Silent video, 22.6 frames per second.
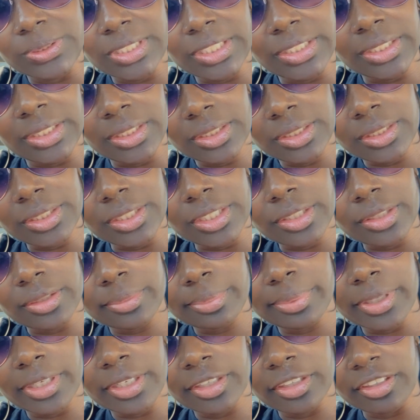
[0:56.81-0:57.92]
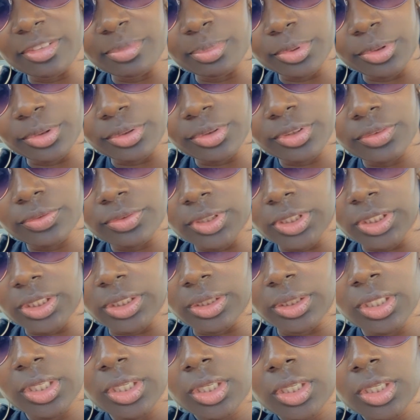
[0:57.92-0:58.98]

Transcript: I need another pair of boots for